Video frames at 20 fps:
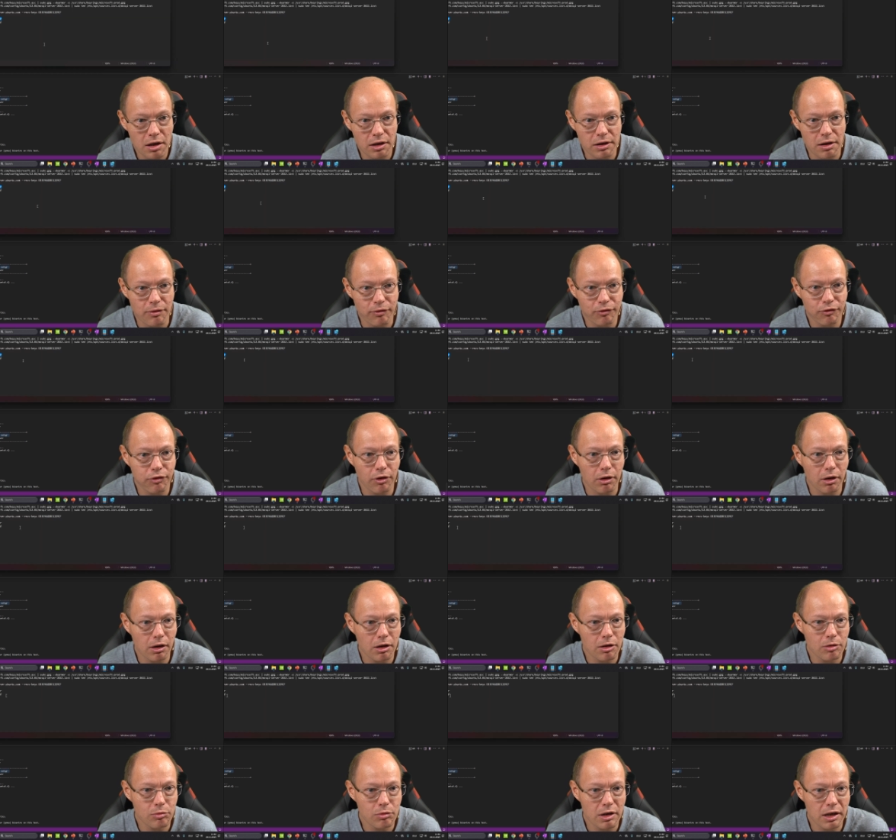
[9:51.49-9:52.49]
the
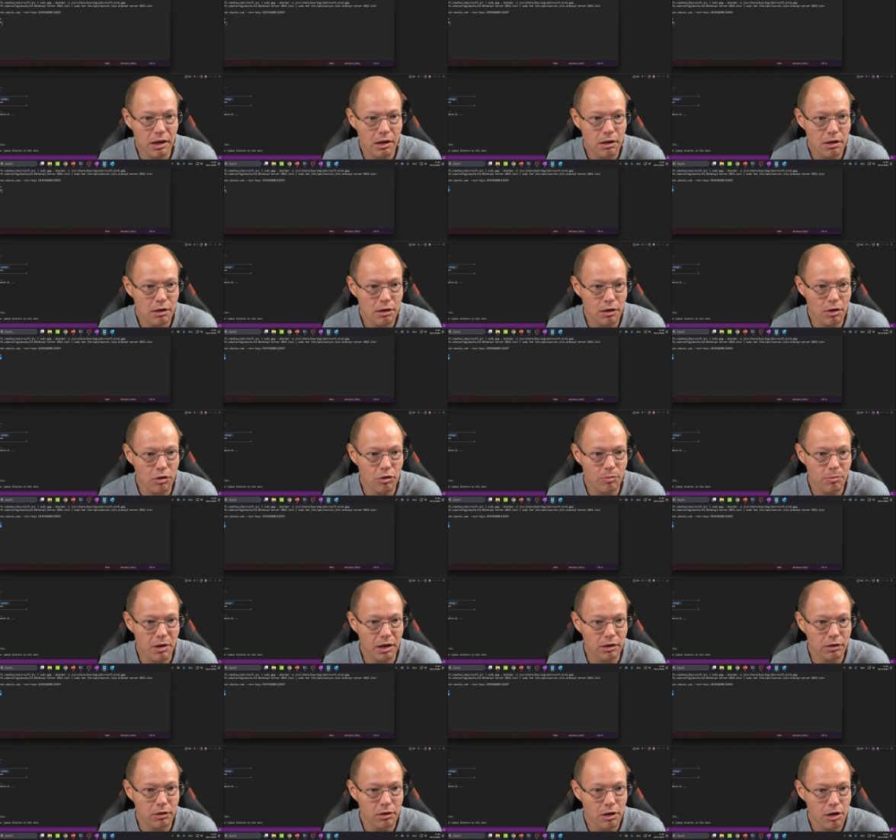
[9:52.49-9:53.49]
following
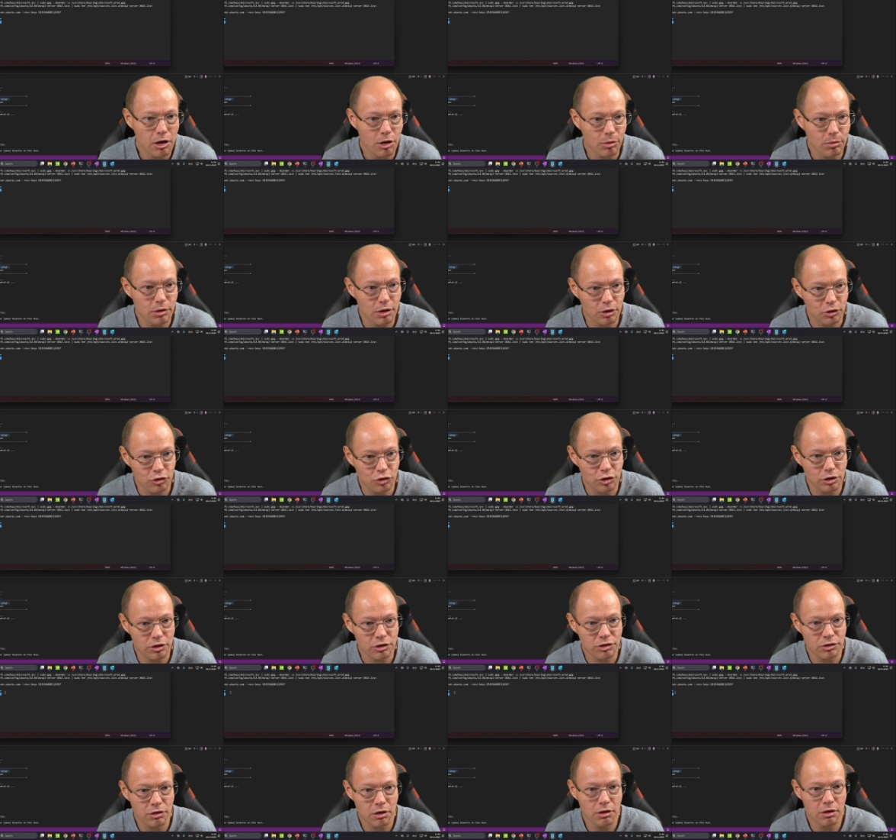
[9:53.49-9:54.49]
command. We are
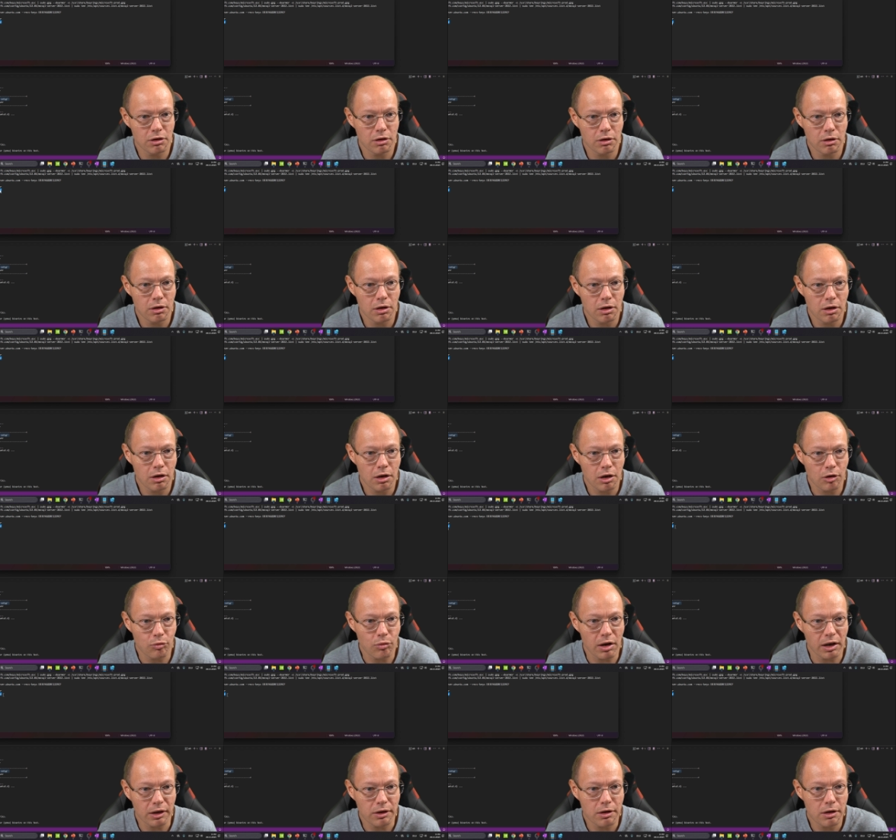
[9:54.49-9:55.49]
just
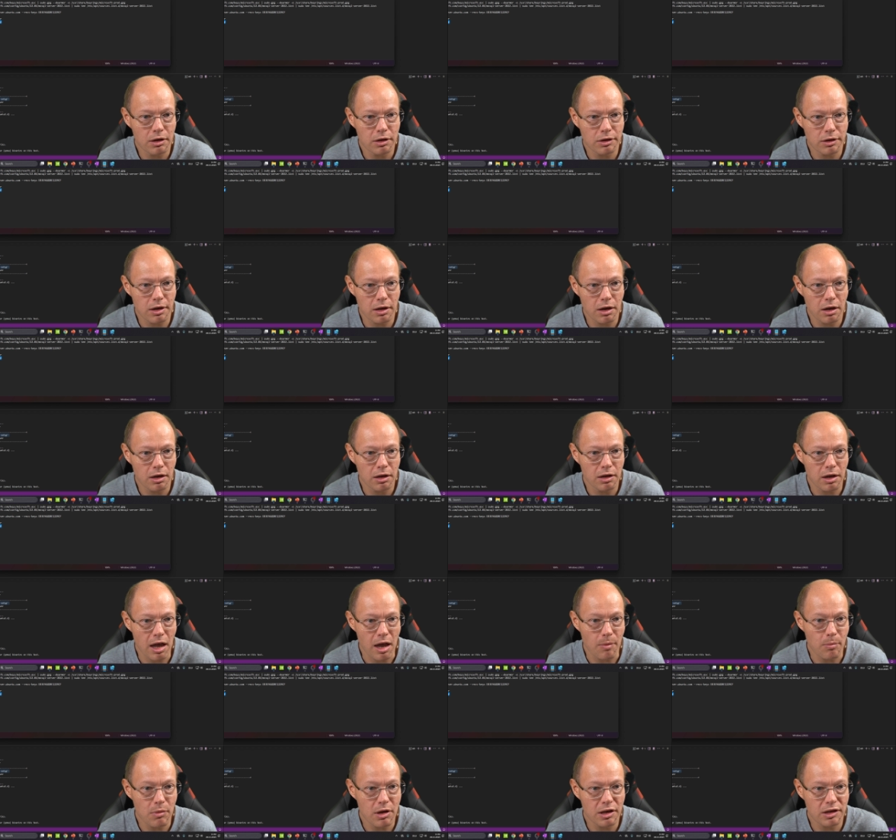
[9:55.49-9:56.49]
run the
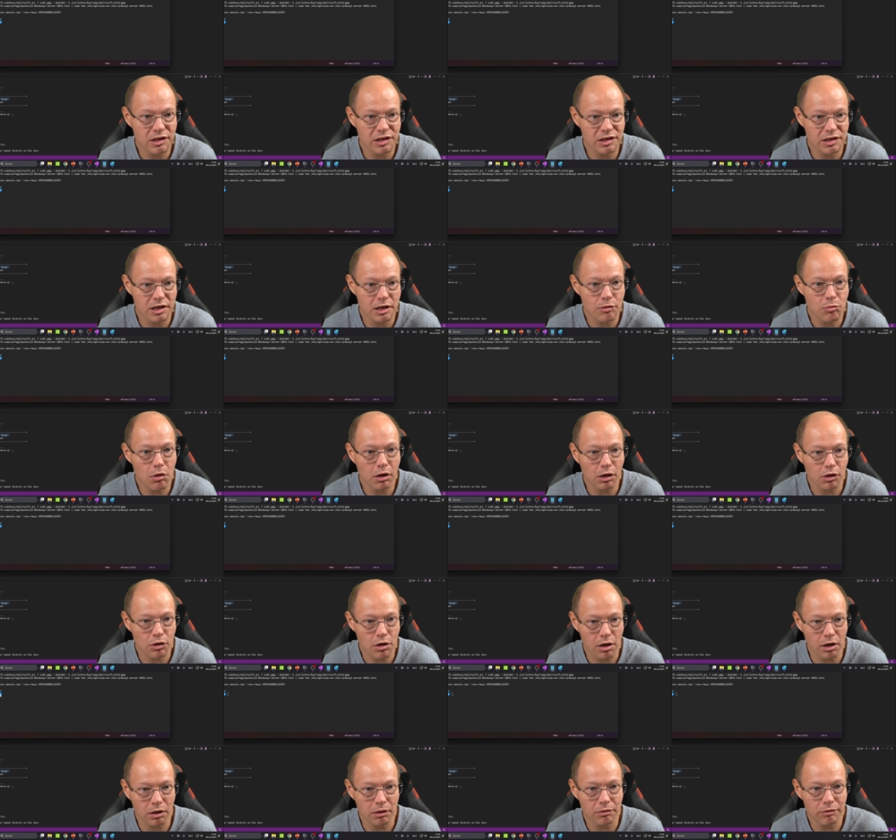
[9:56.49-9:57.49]
MS SQL
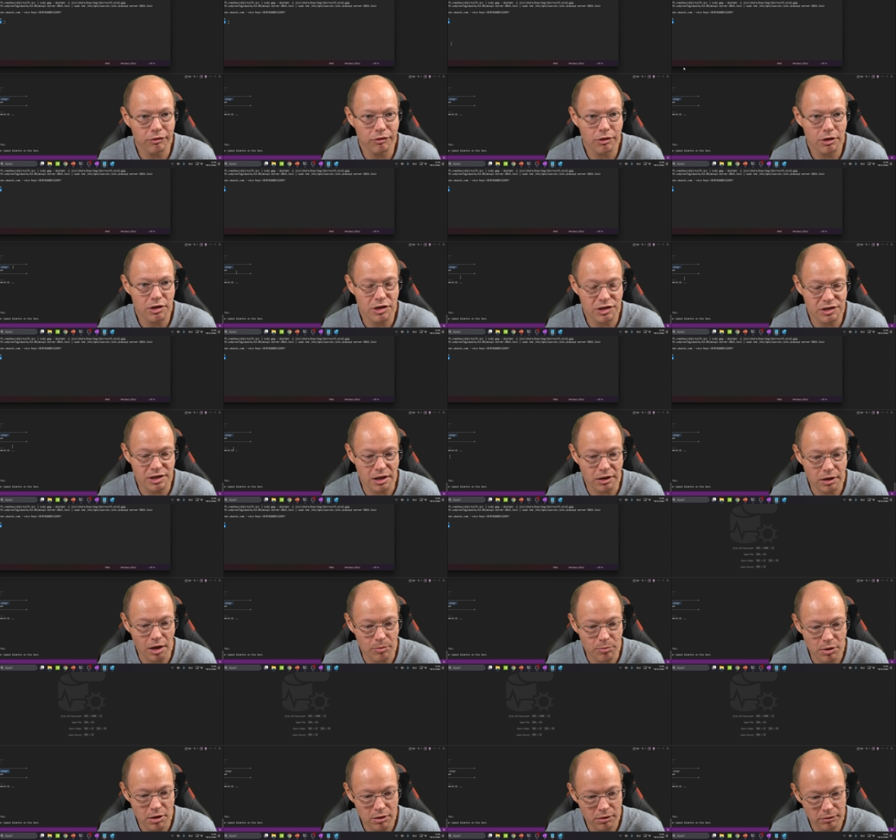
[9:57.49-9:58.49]
conf
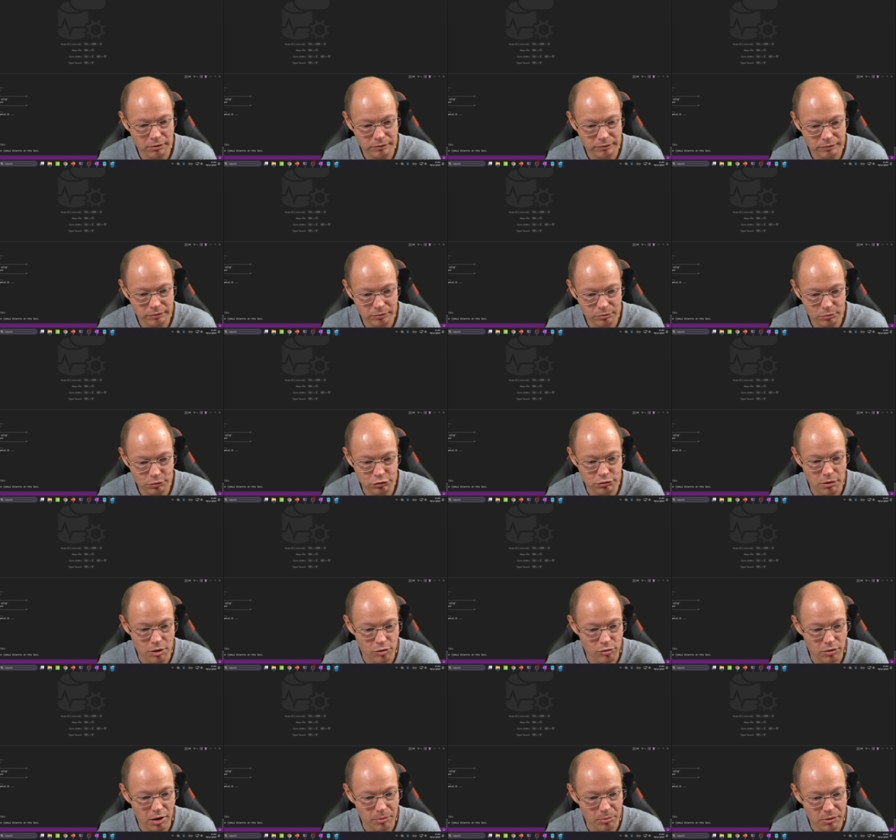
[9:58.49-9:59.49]
setup
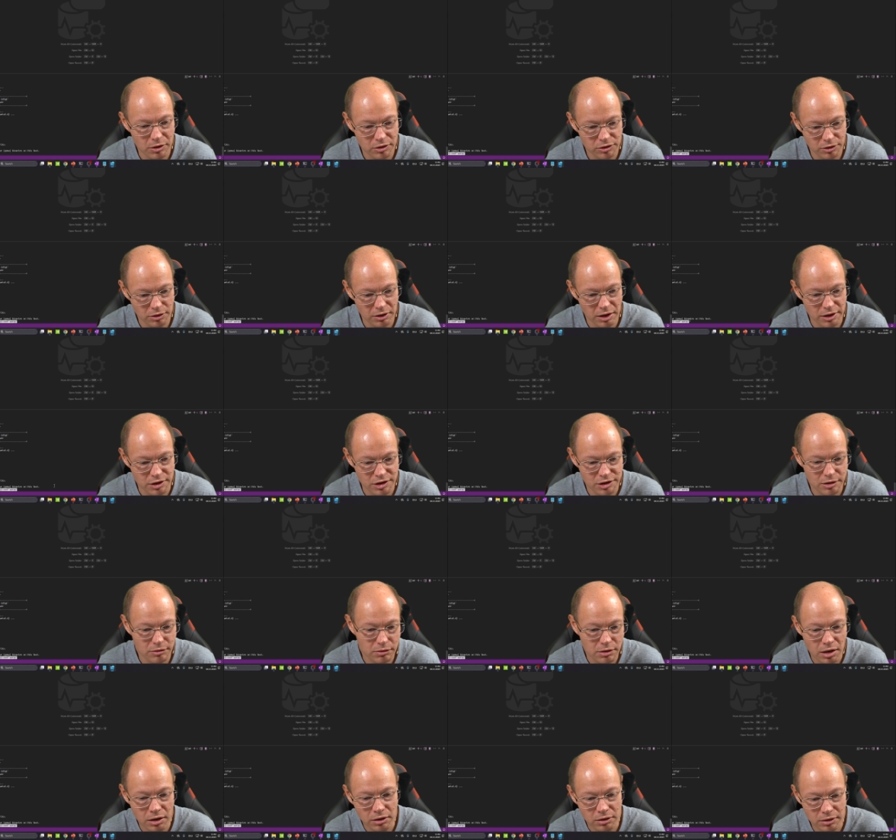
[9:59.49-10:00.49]
program. So let's do
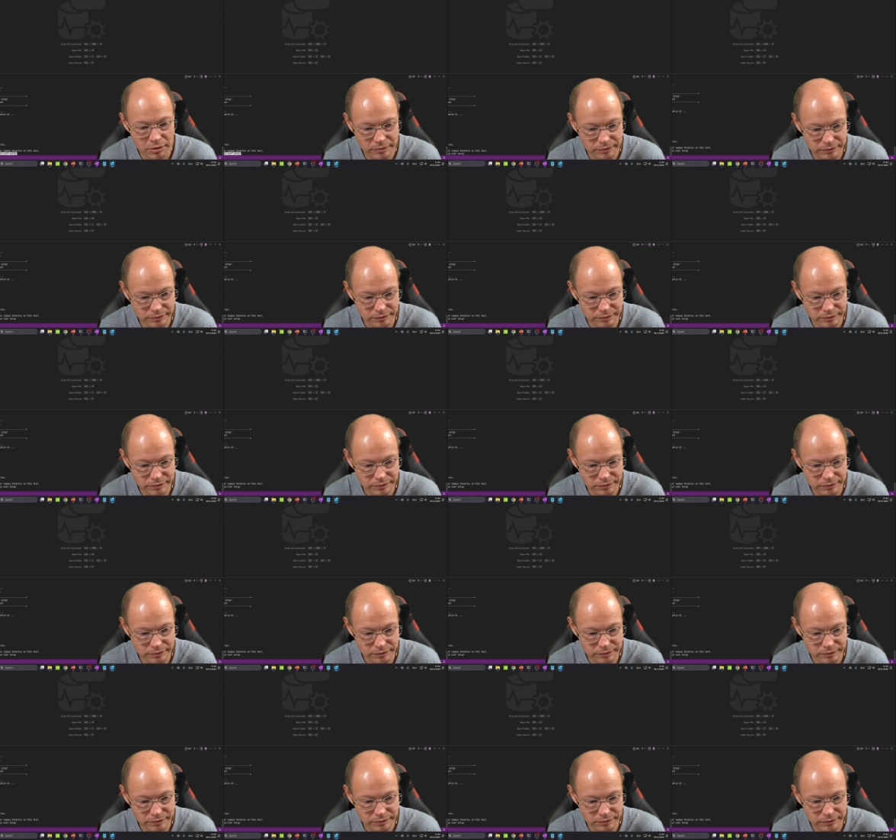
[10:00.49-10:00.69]
that.